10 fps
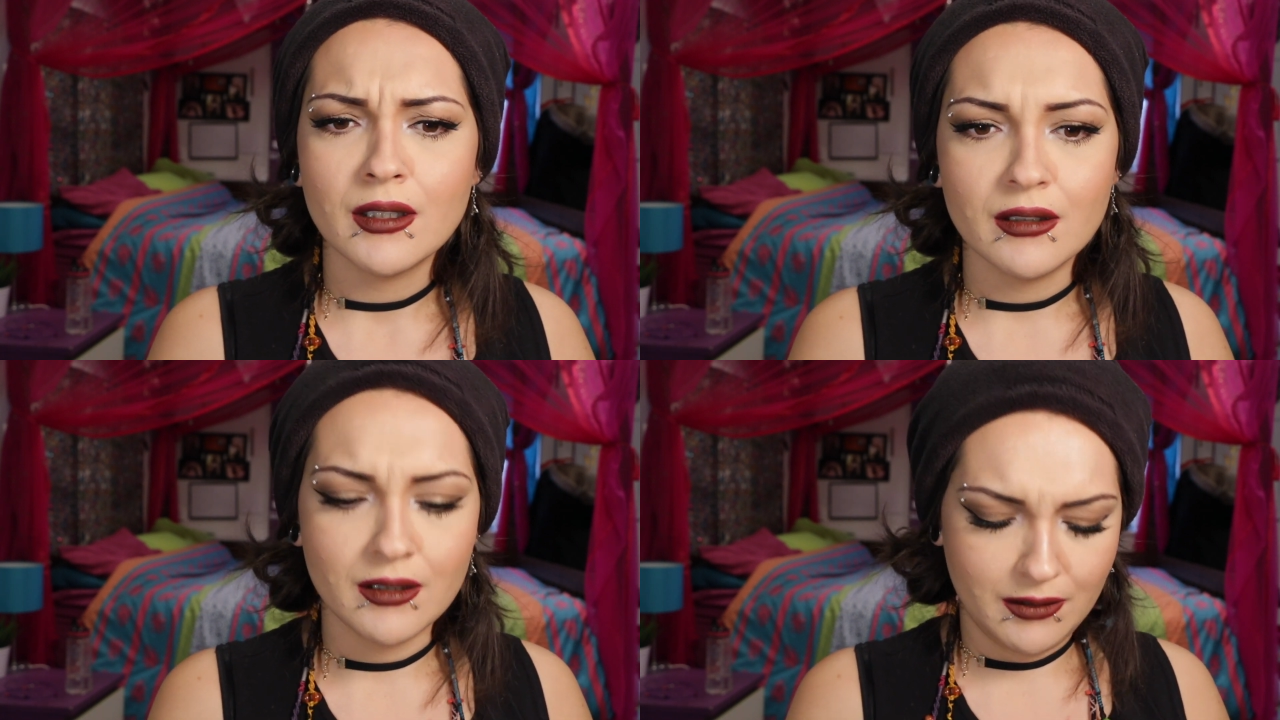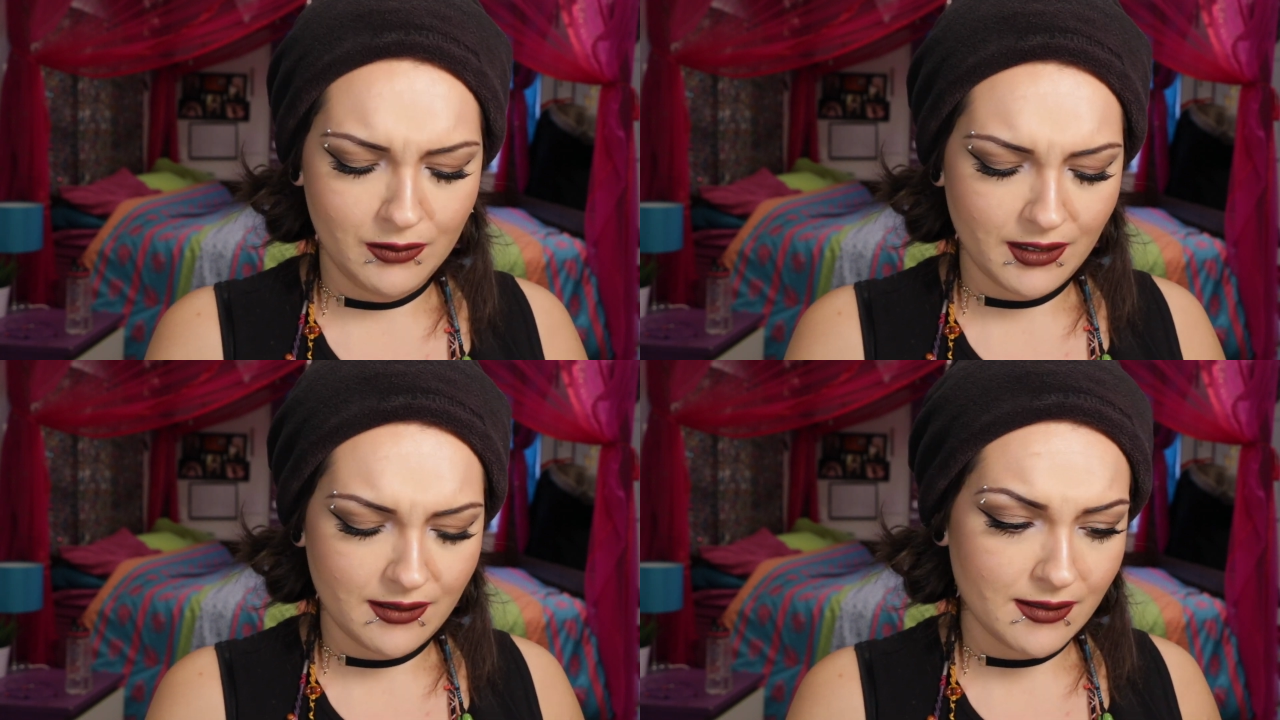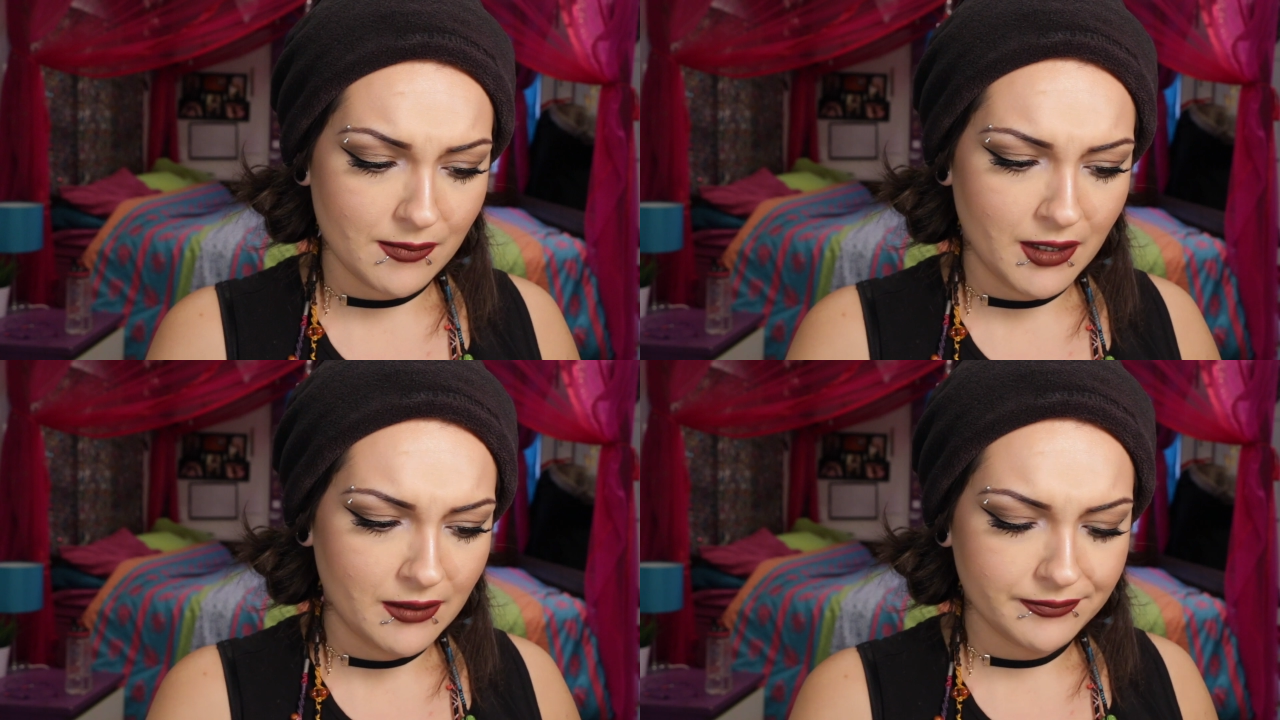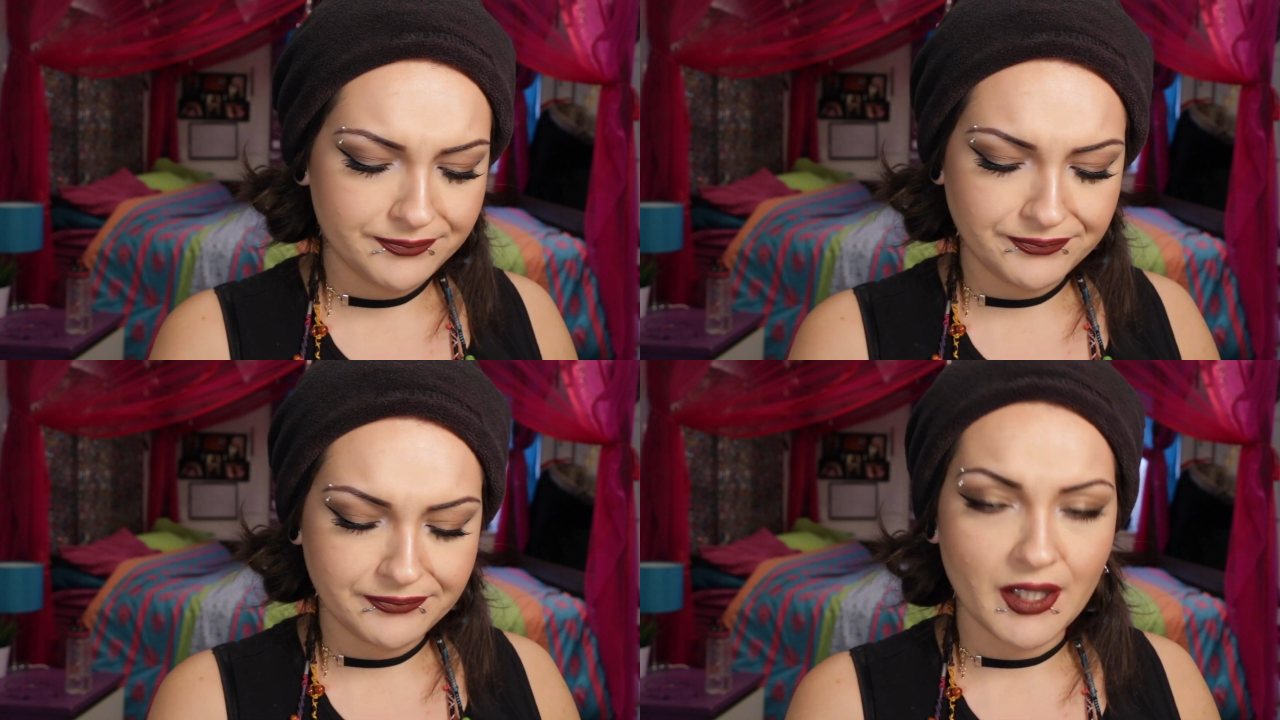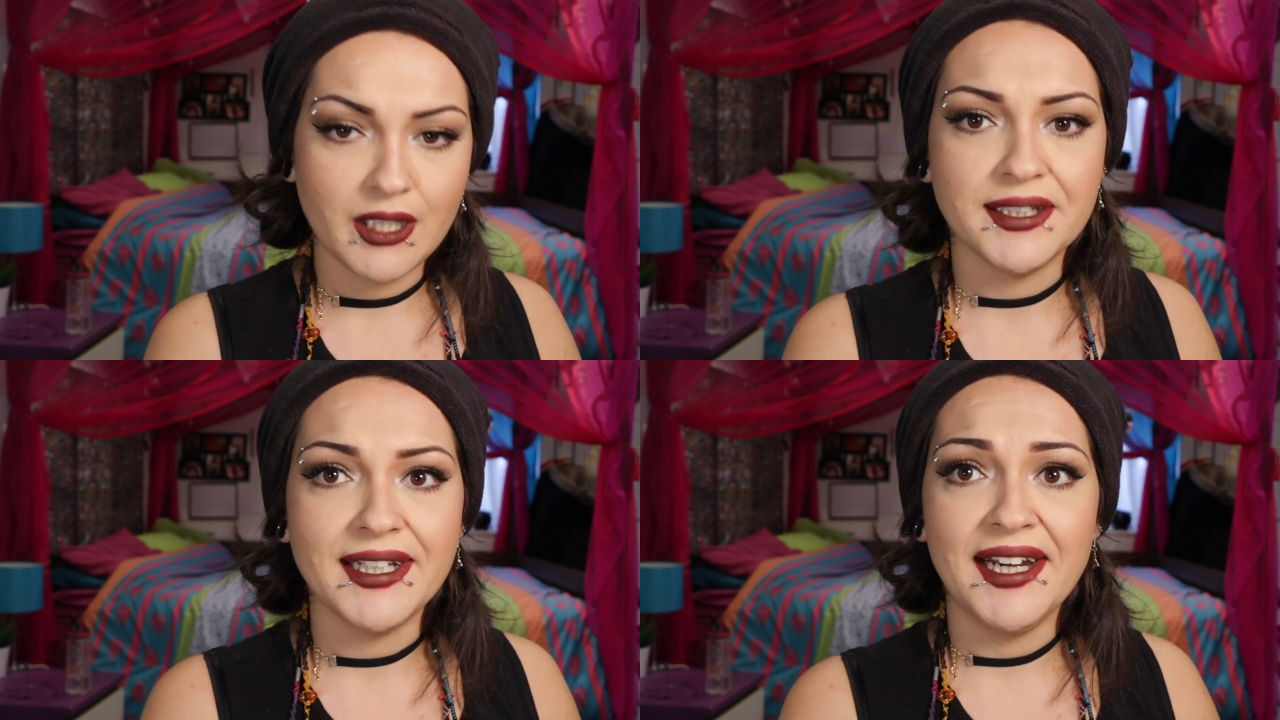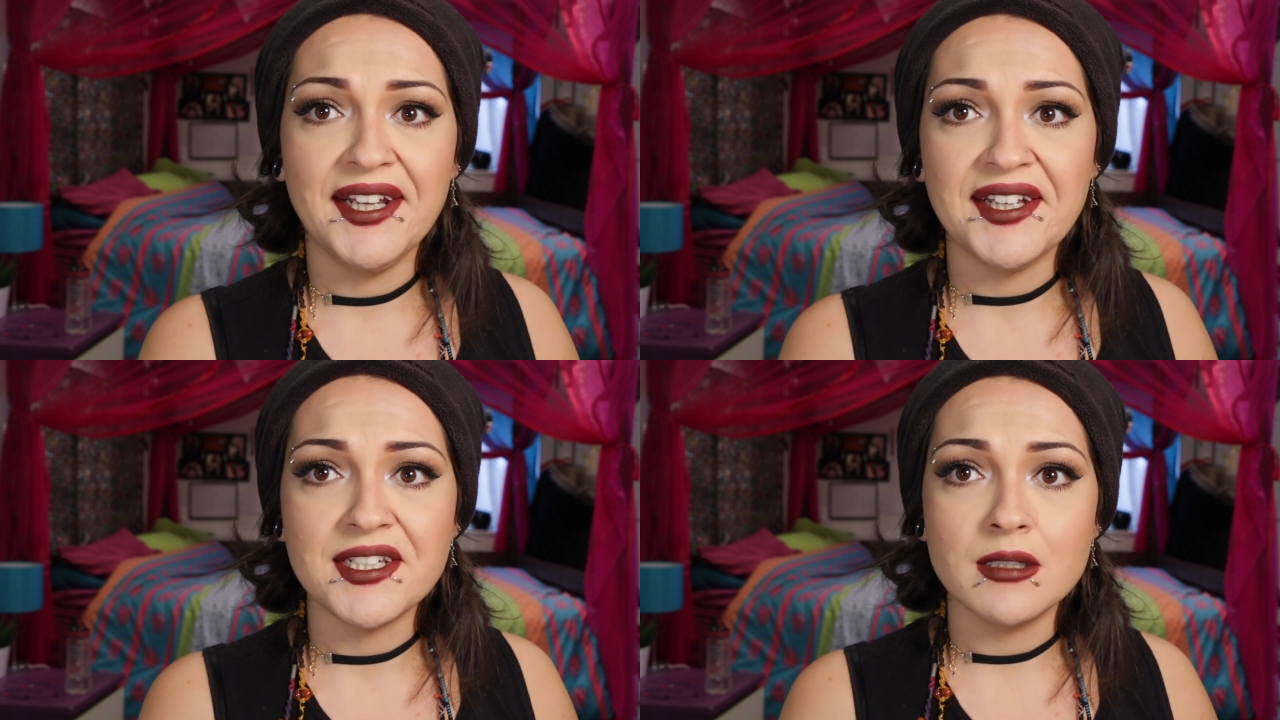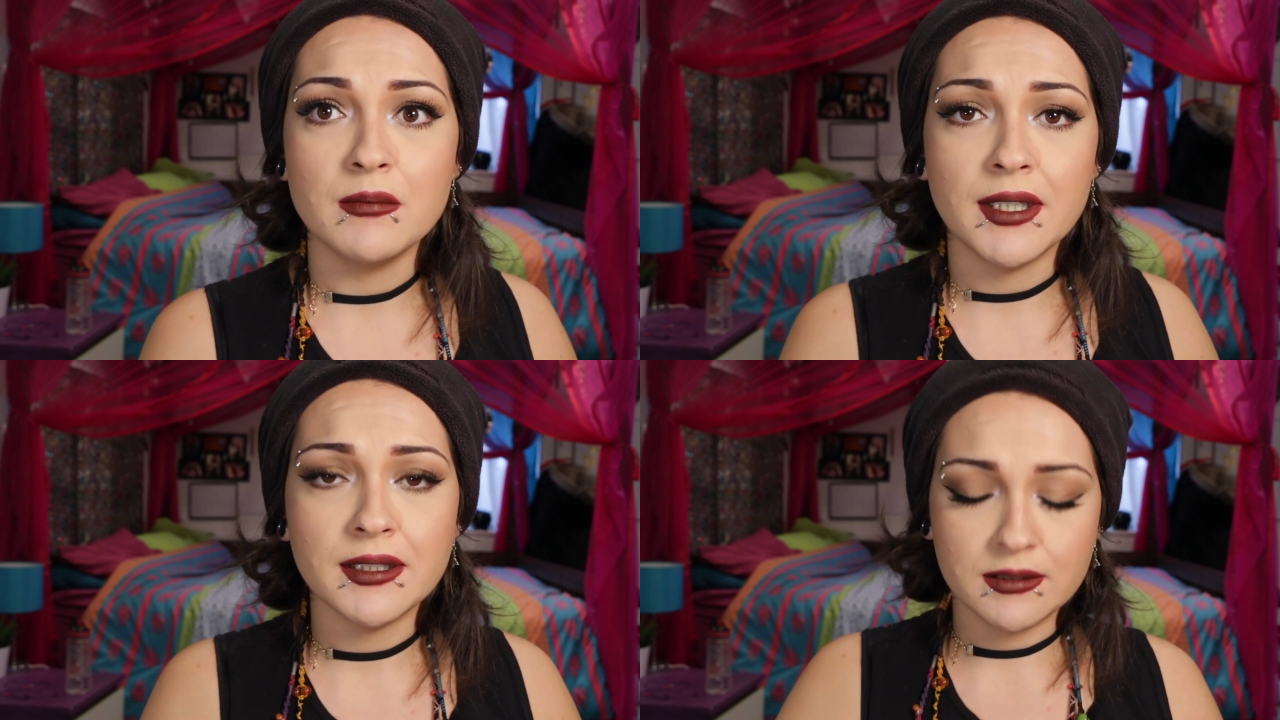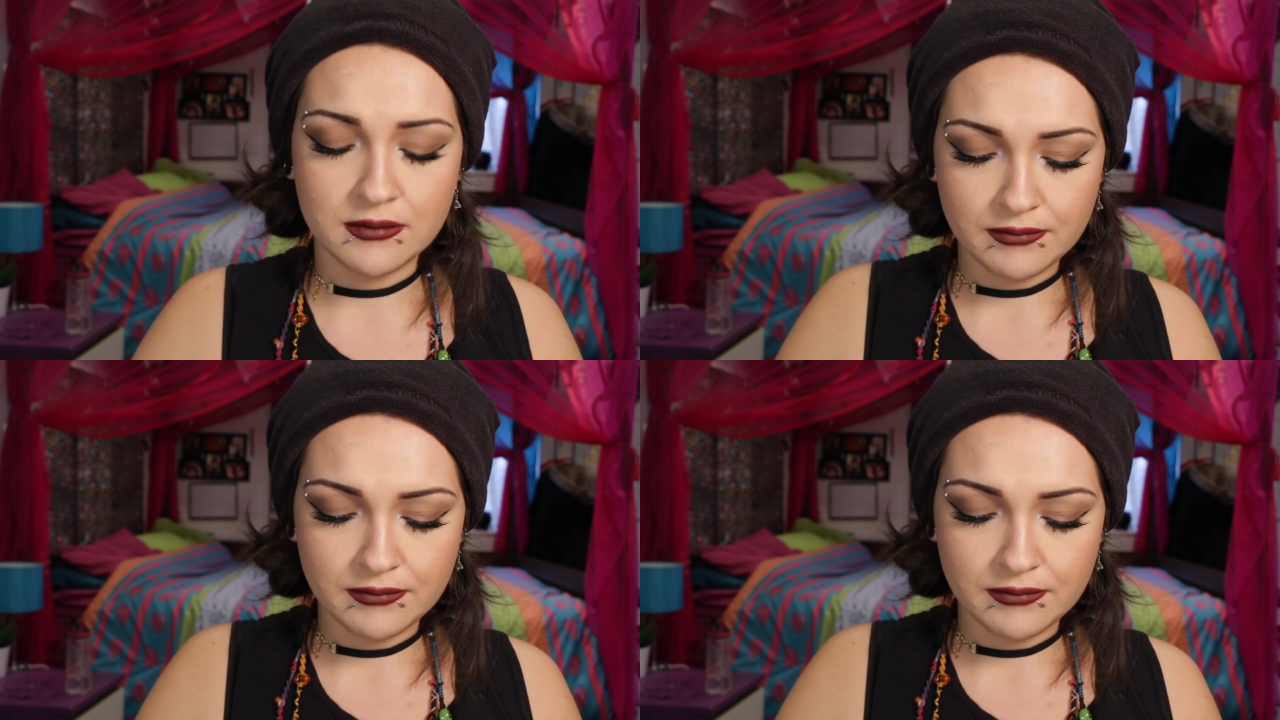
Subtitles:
I don't know what this is about. I think that lied to me.